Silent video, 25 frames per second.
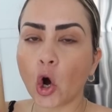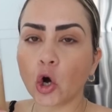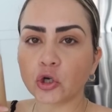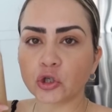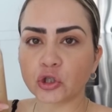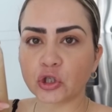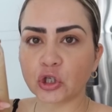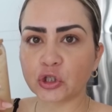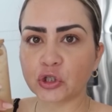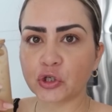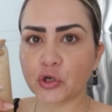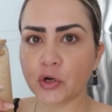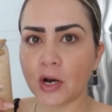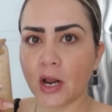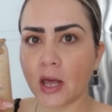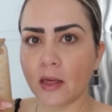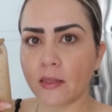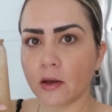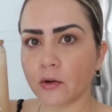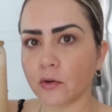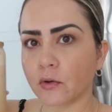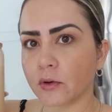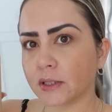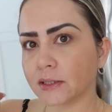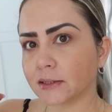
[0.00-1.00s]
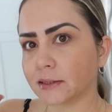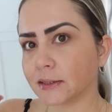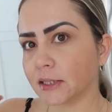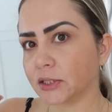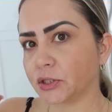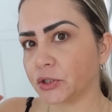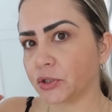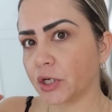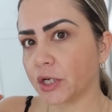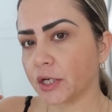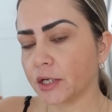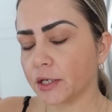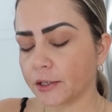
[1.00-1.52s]
Obsesionada con este
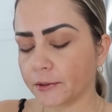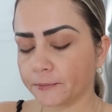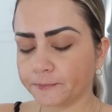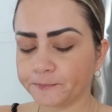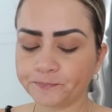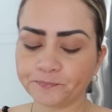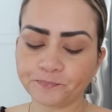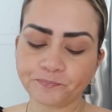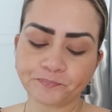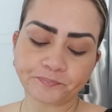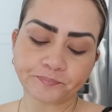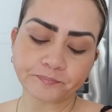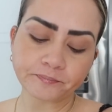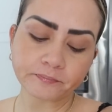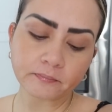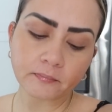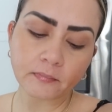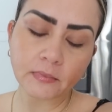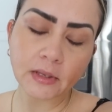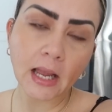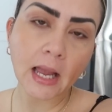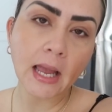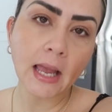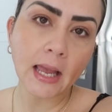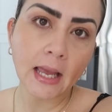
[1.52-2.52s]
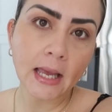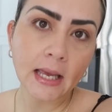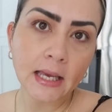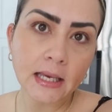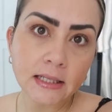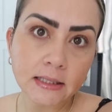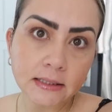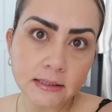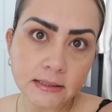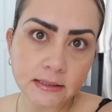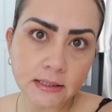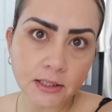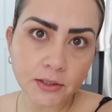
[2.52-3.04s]
drink.
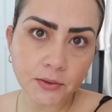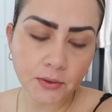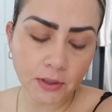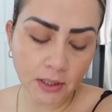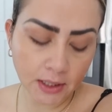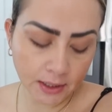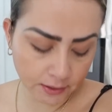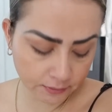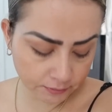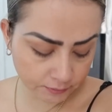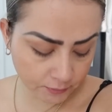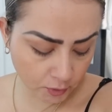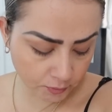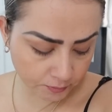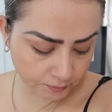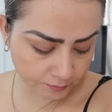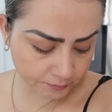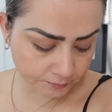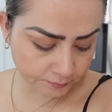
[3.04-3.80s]
See you later.